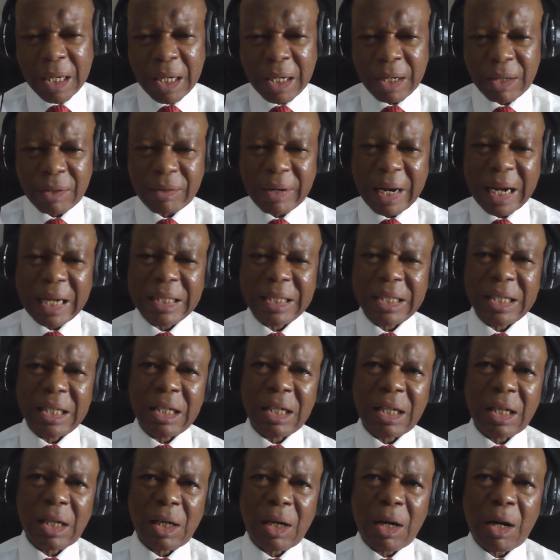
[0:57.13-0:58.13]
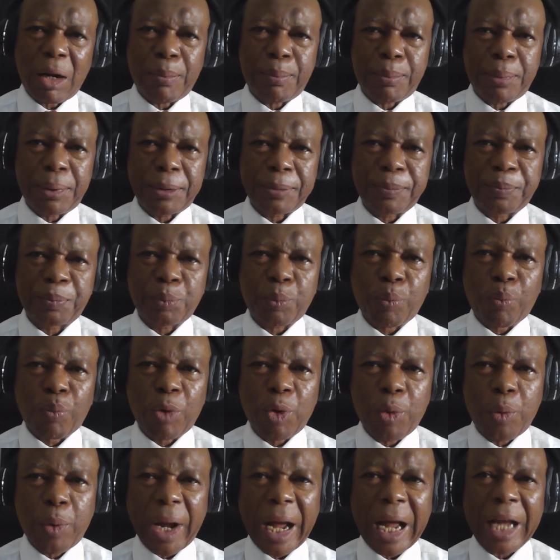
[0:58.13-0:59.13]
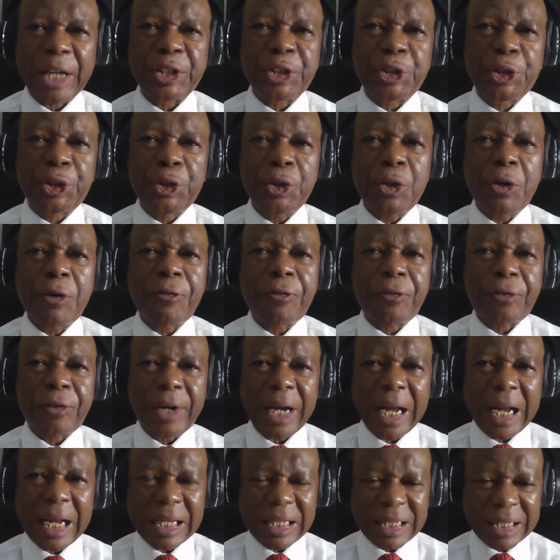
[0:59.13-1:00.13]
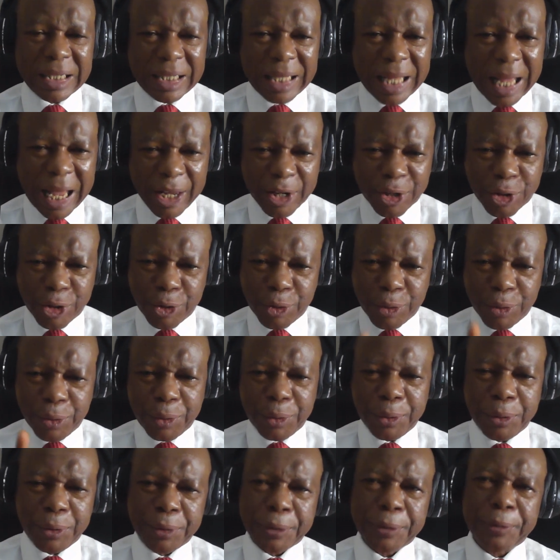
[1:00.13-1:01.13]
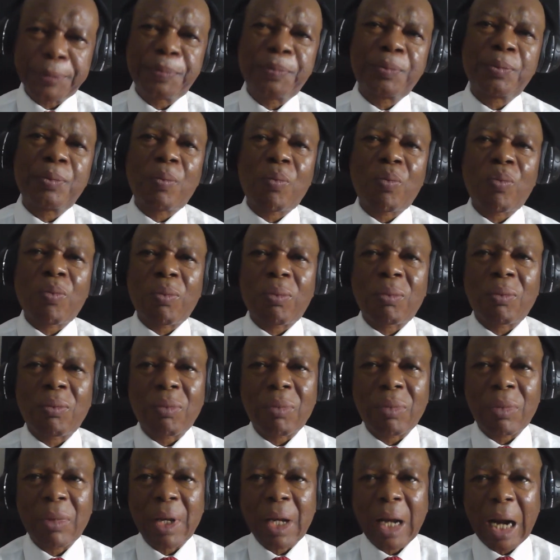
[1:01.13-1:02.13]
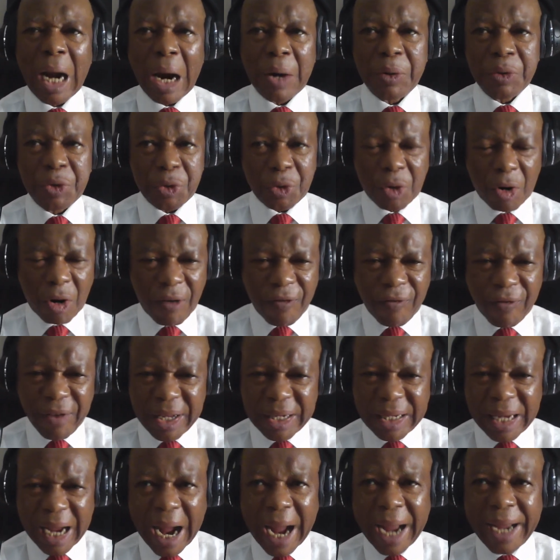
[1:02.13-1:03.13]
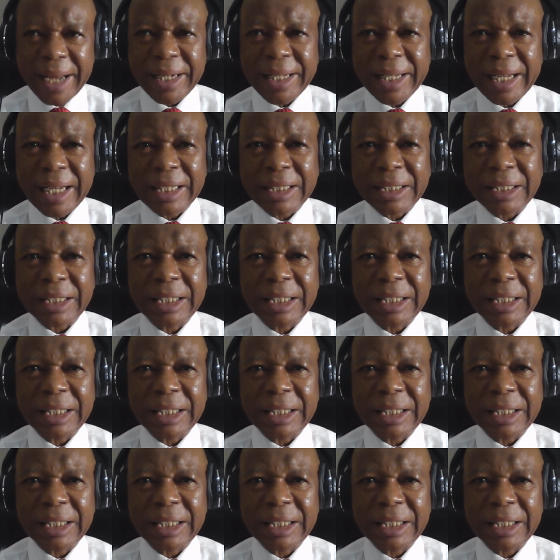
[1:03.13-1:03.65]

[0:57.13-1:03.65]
Writing Club, where I show friends like you how to convert ideas